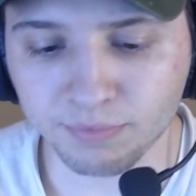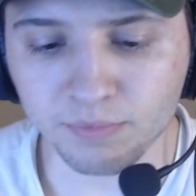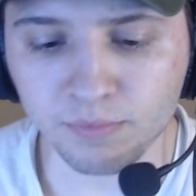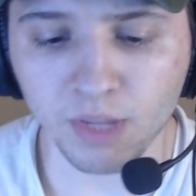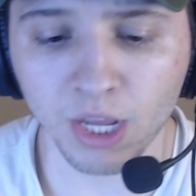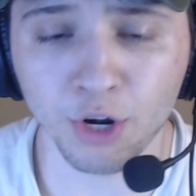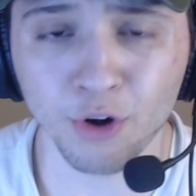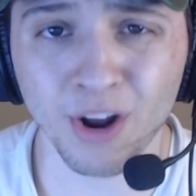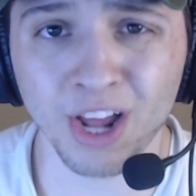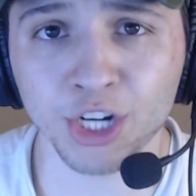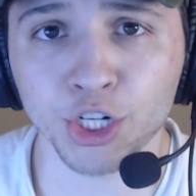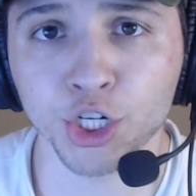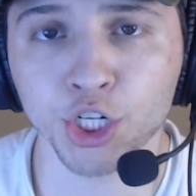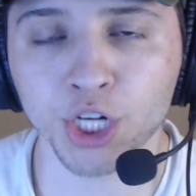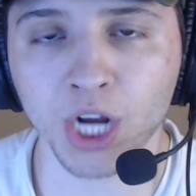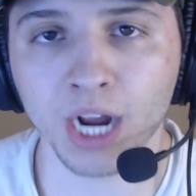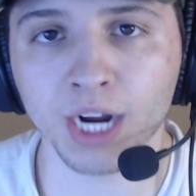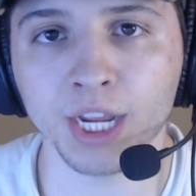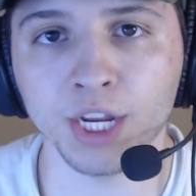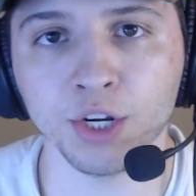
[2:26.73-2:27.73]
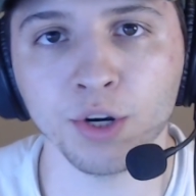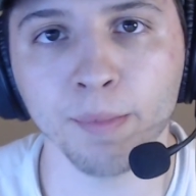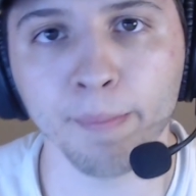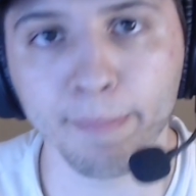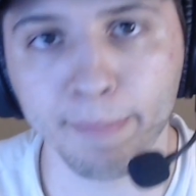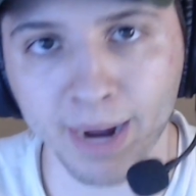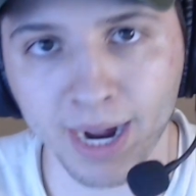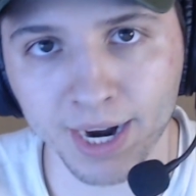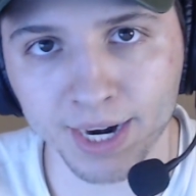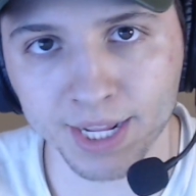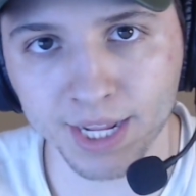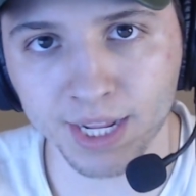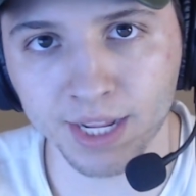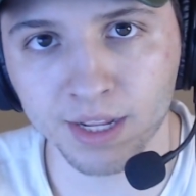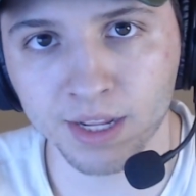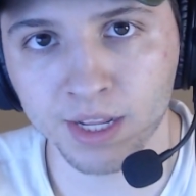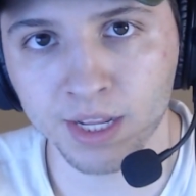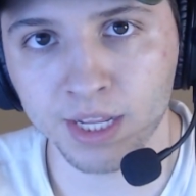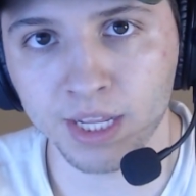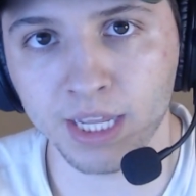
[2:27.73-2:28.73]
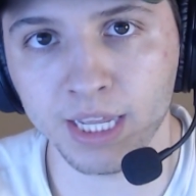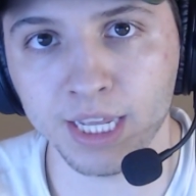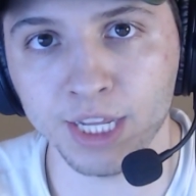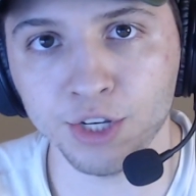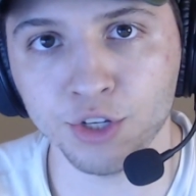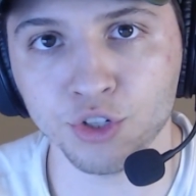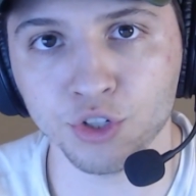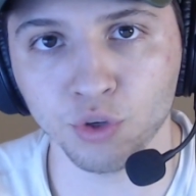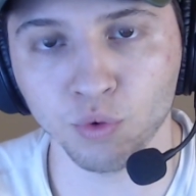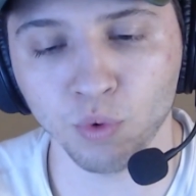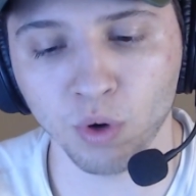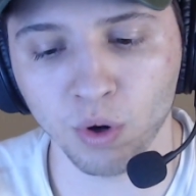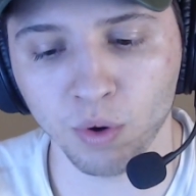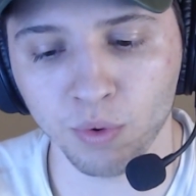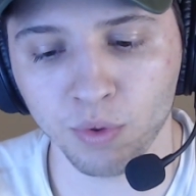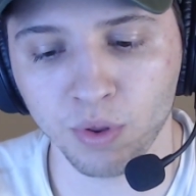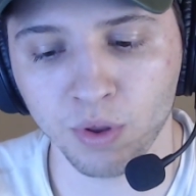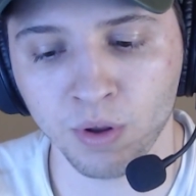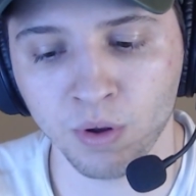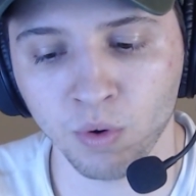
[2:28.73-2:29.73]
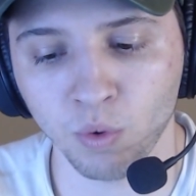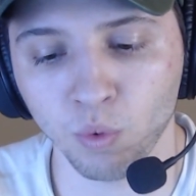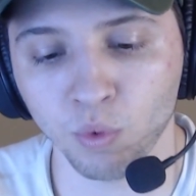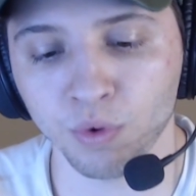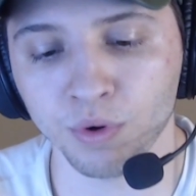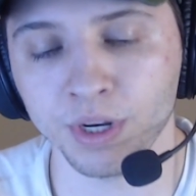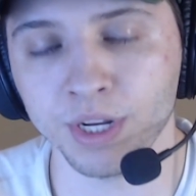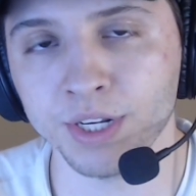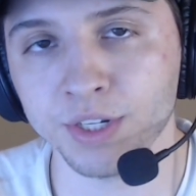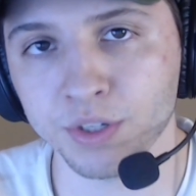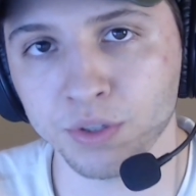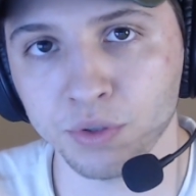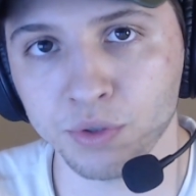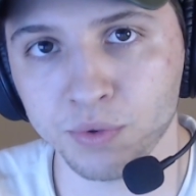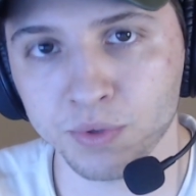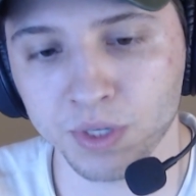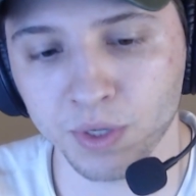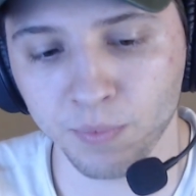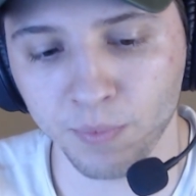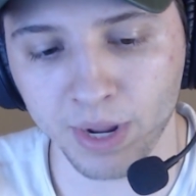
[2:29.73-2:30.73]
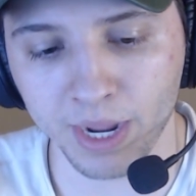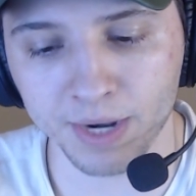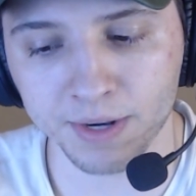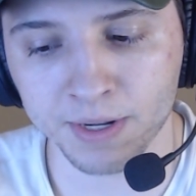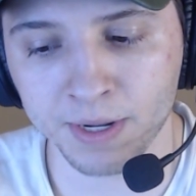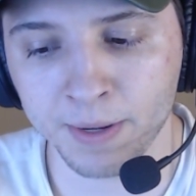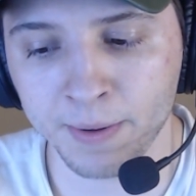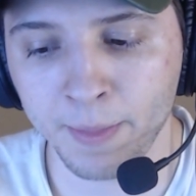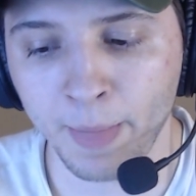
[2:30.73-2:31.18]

and you're not shocking your body into growth or into losing weight.